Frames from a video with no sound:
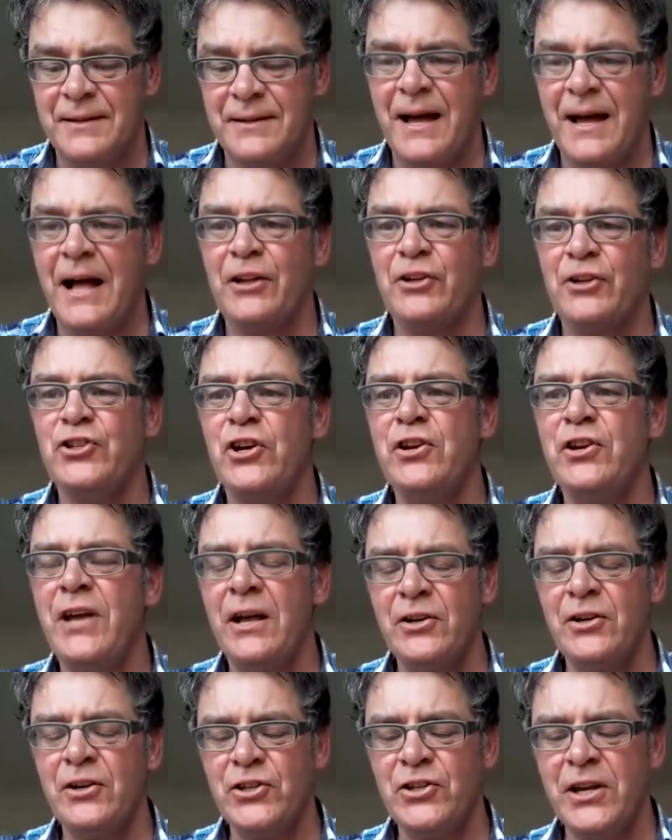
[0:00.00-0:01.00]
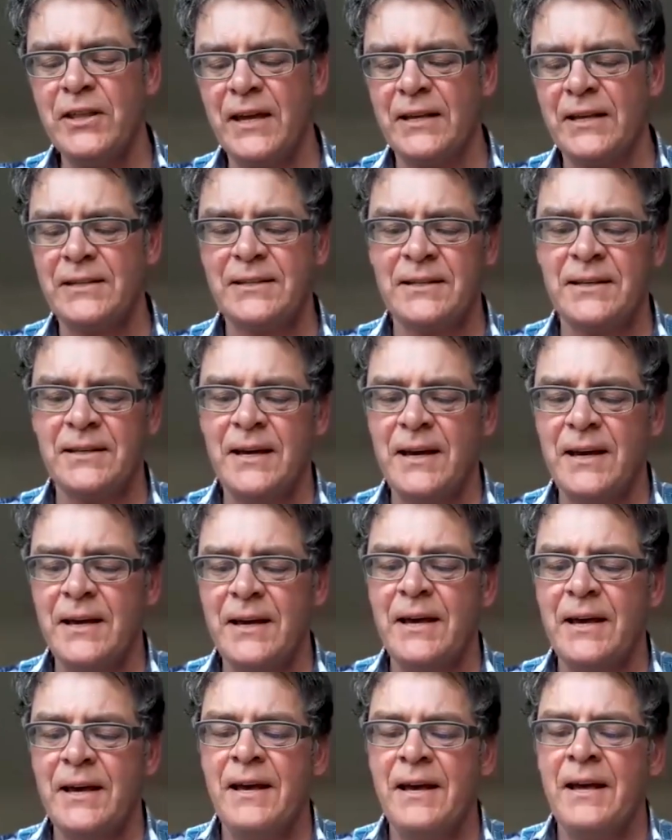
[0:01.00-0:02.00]
I'll show you this.
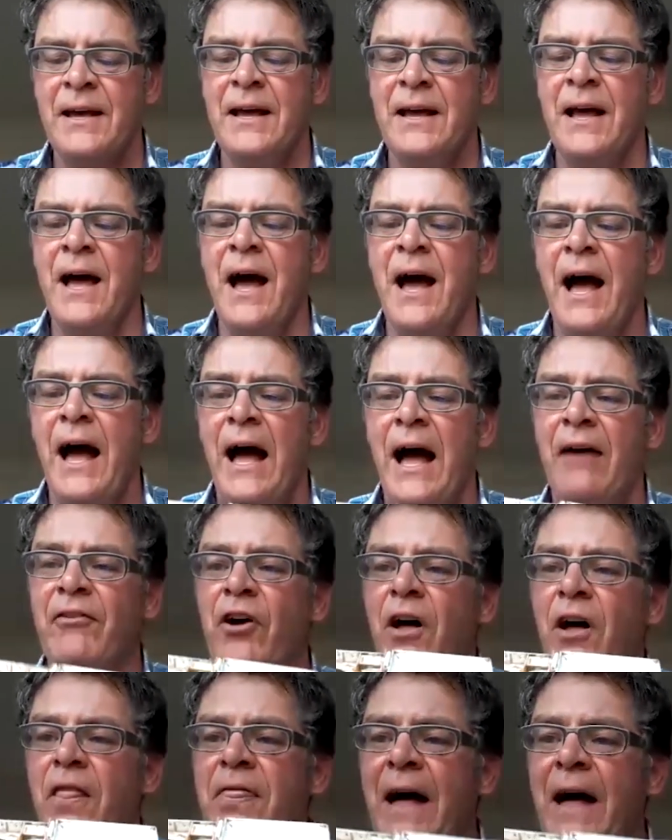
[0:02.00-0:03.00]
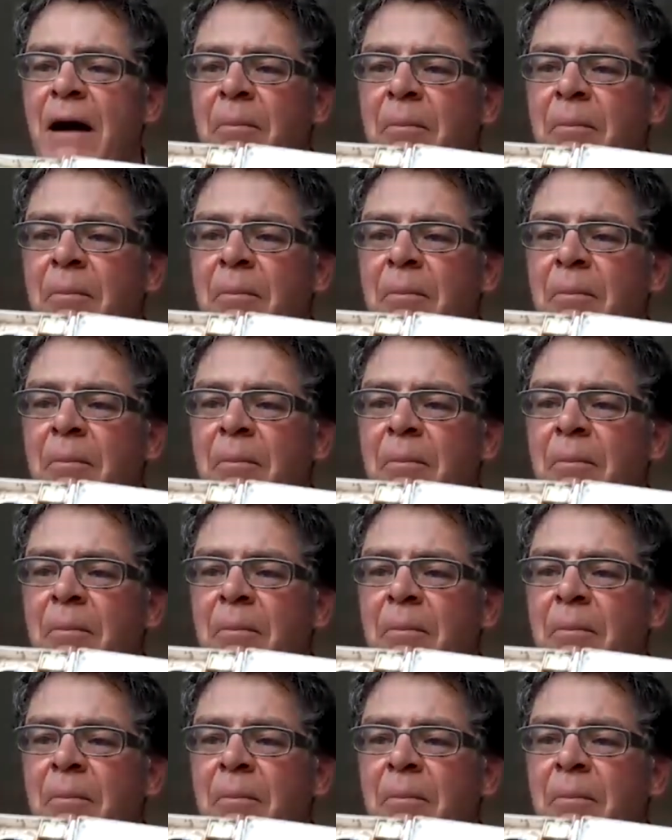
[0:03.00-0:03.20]
I've got that